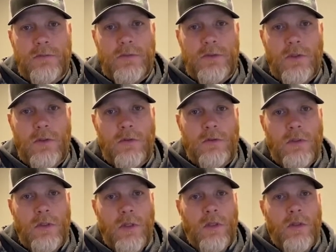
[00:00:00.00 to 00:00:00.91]
So
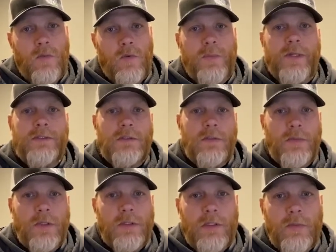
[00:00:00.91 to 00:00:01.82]
we're basically
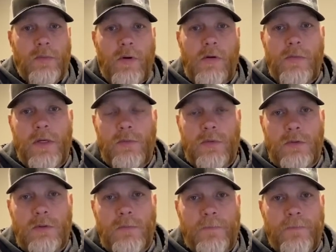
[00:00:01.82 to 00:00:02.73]
building a permeable
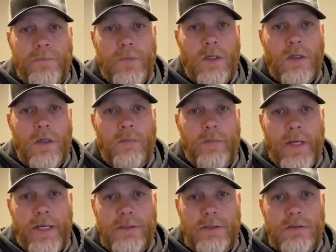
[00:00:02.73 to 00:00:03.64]

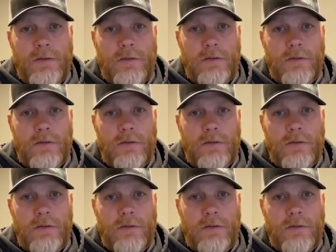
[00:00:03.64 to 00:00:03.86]
base.